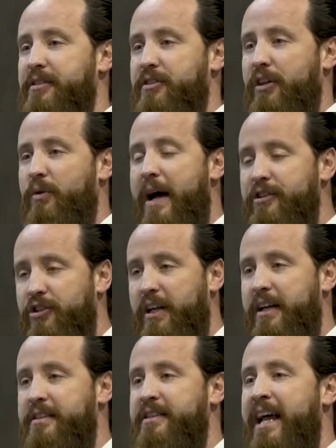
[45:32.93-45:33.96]
And so the question
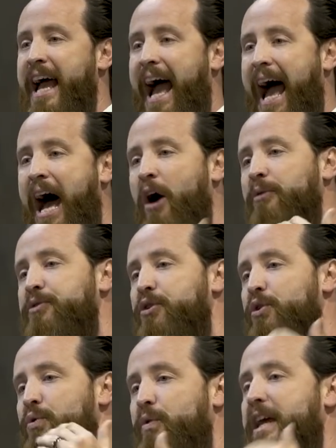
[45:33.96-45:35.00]
is, how
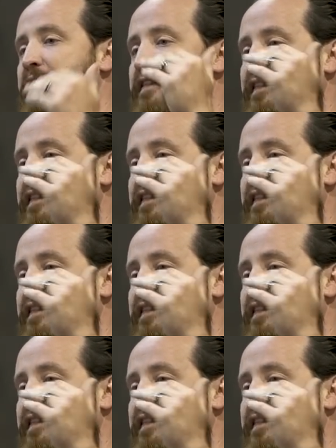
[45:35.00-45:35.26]
do we